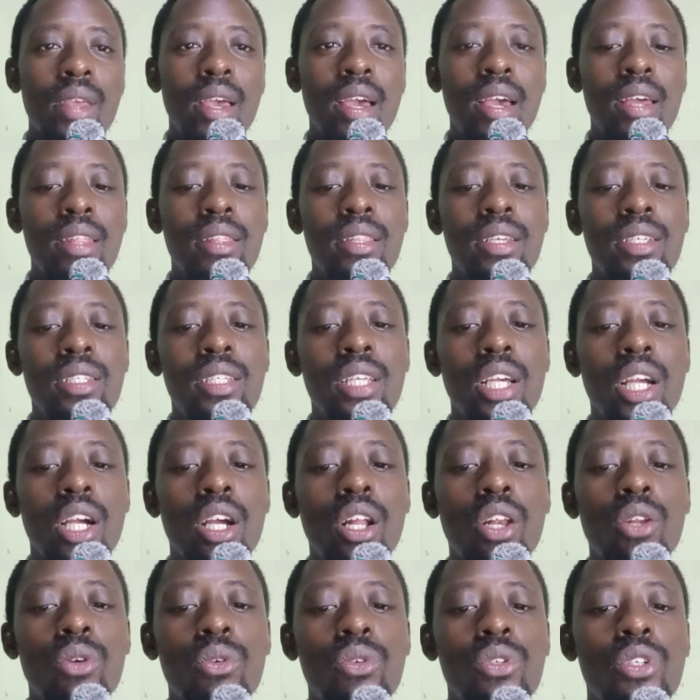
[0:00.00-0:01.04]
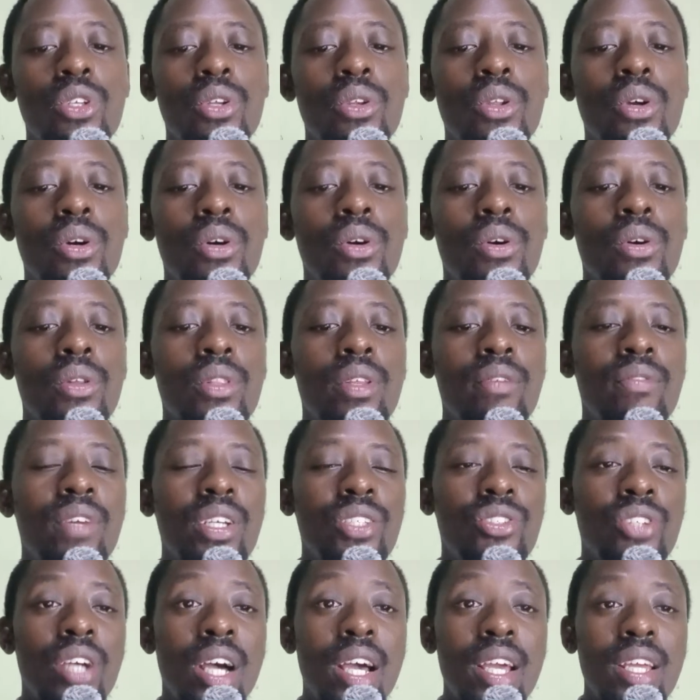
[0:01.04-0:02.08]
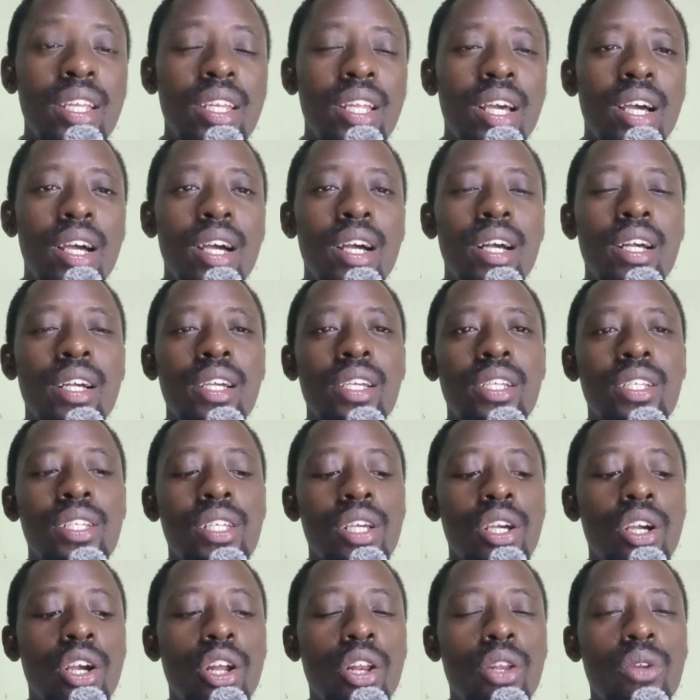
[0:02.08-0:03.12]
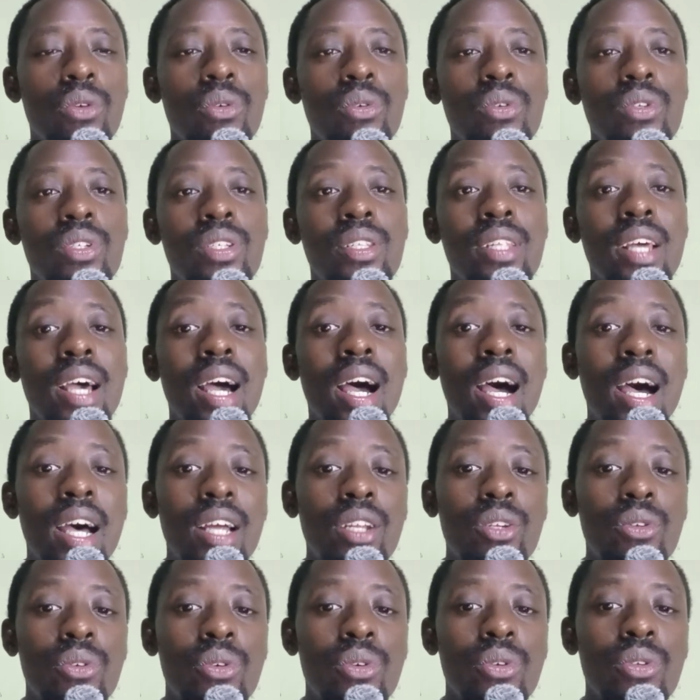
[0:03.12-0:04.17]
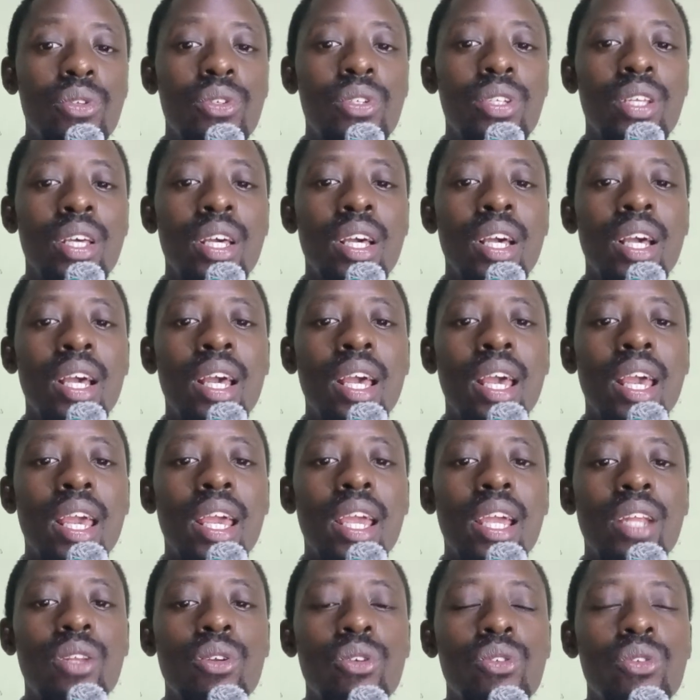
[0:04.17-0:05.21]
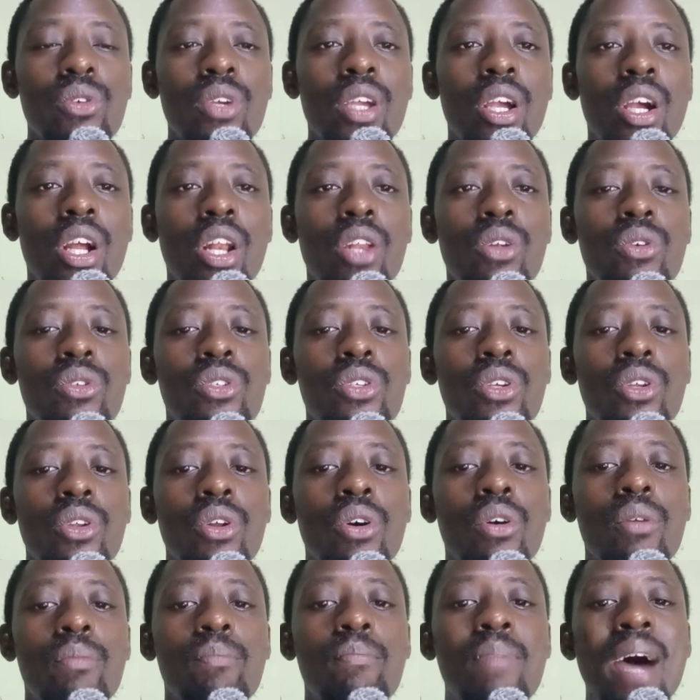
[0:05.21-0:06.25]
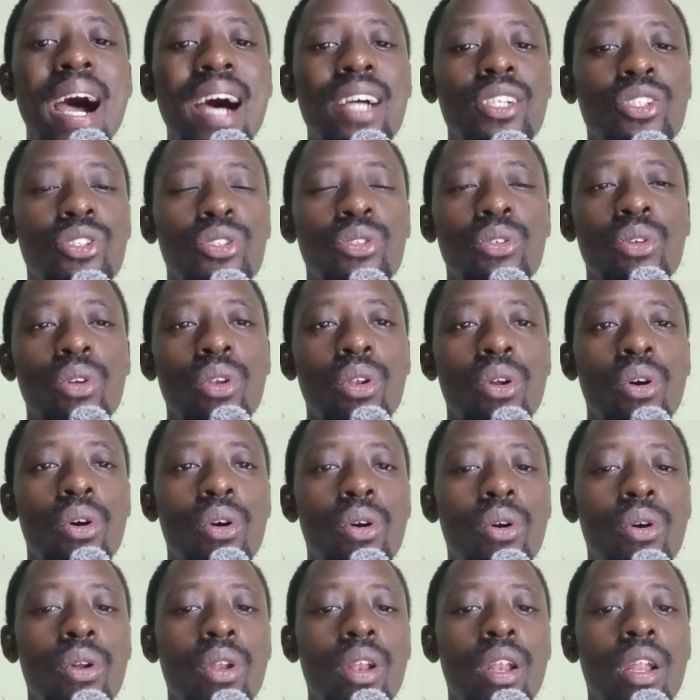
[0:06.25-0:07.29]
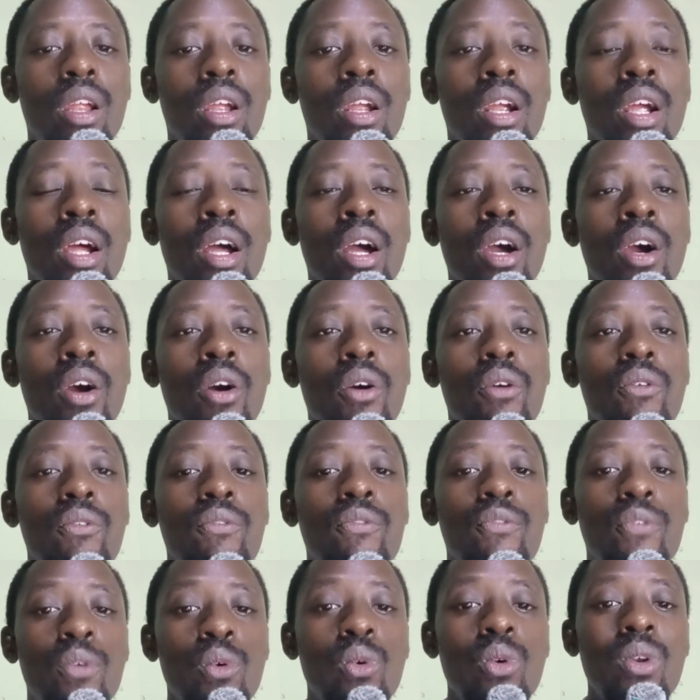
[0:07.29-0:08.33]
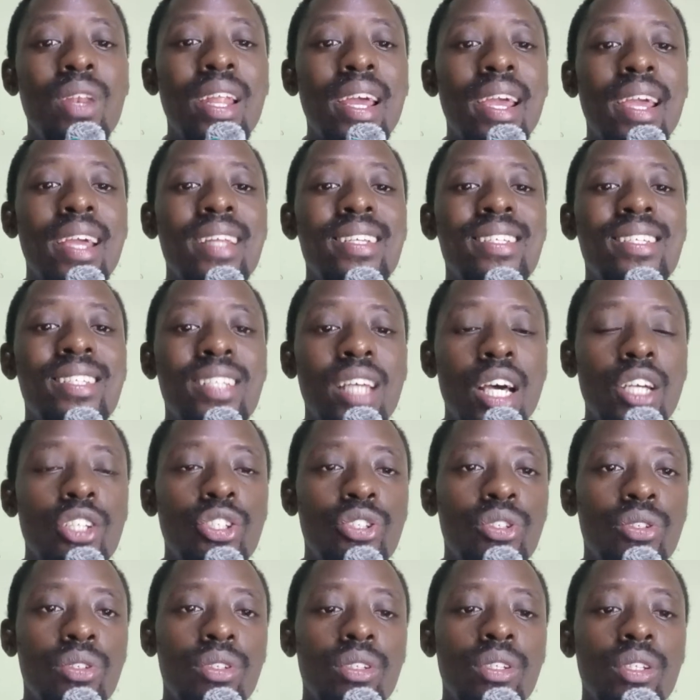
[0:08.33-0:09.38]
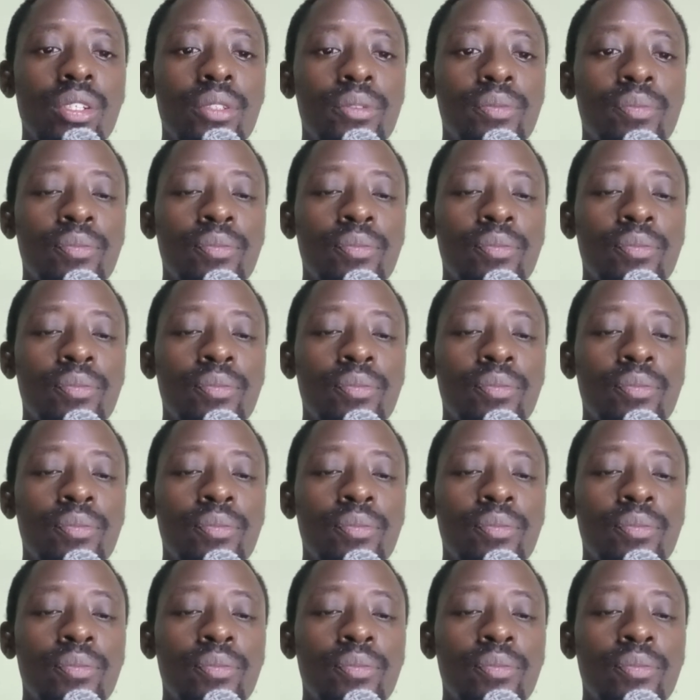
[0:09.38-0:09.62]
And this includes, the vagina, it includes the anus, it also includes, partial or full insertion.